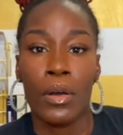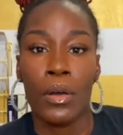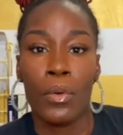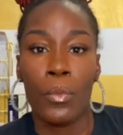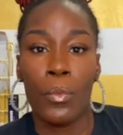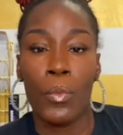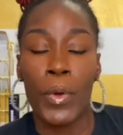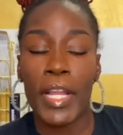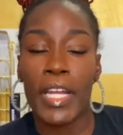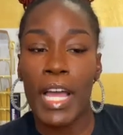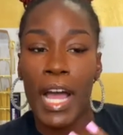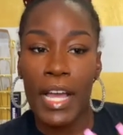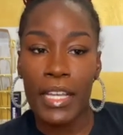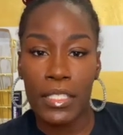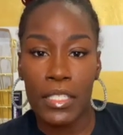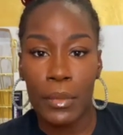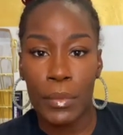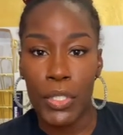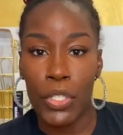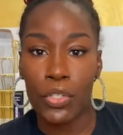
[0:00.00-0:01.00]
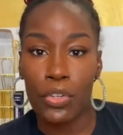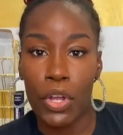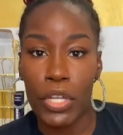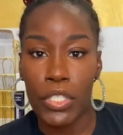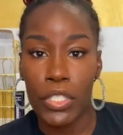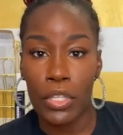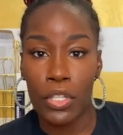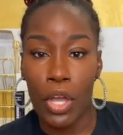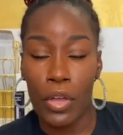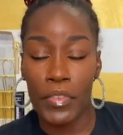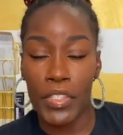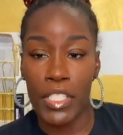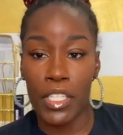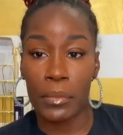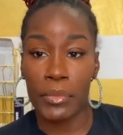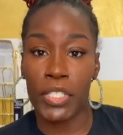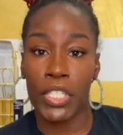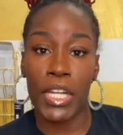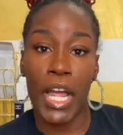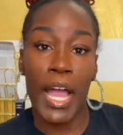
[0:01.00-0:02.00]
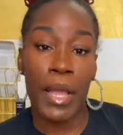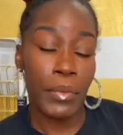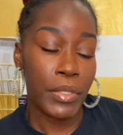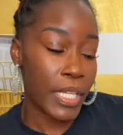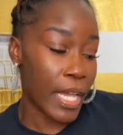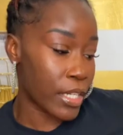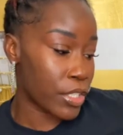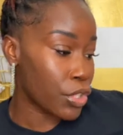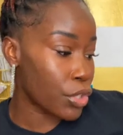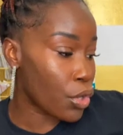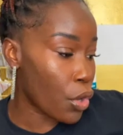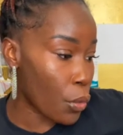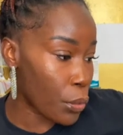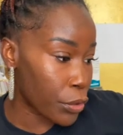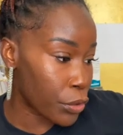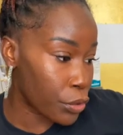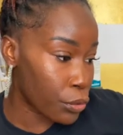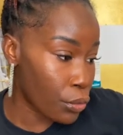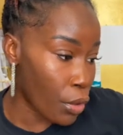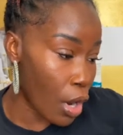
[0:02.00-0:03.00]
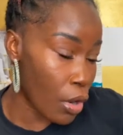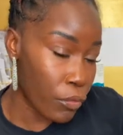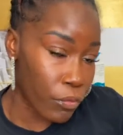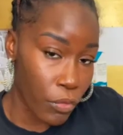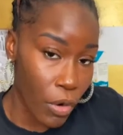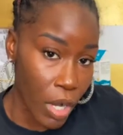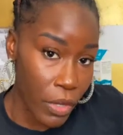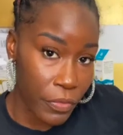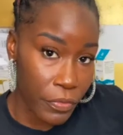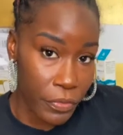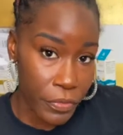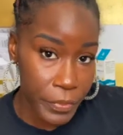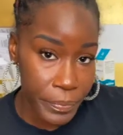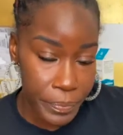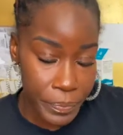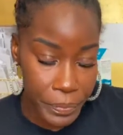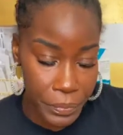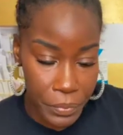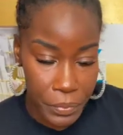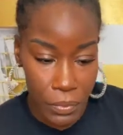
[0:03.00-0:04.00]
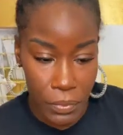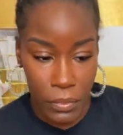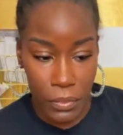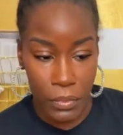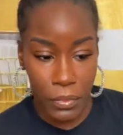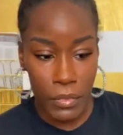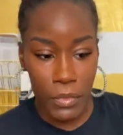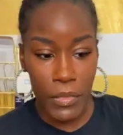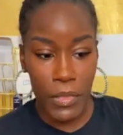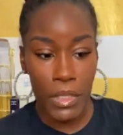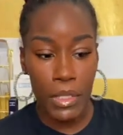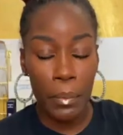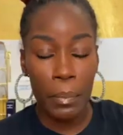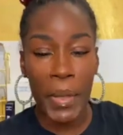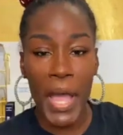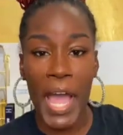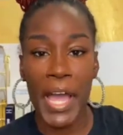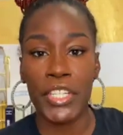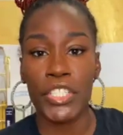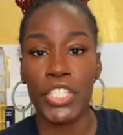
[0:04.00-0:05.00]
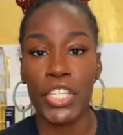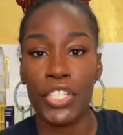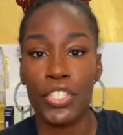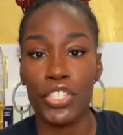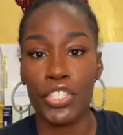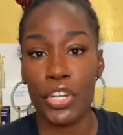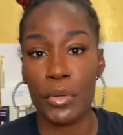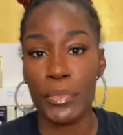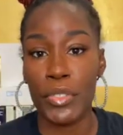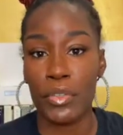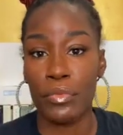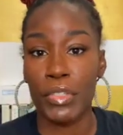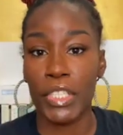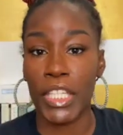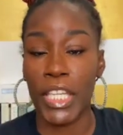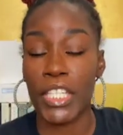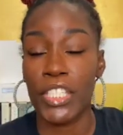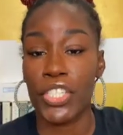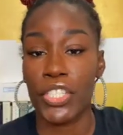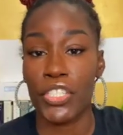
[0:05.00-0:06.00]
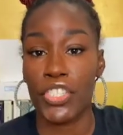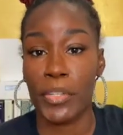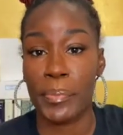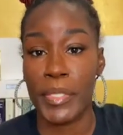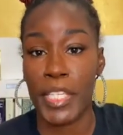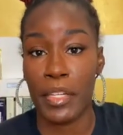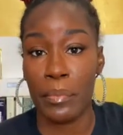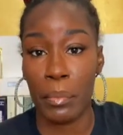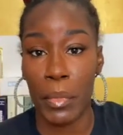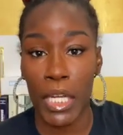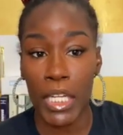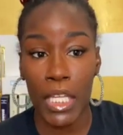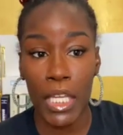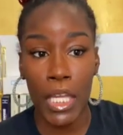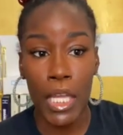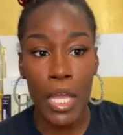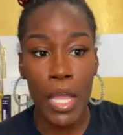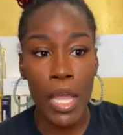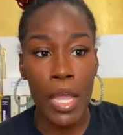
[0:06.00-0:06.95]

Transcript: when I stumbled across the law of assumption, I was actually going through a rough patch in terms of relationships and money.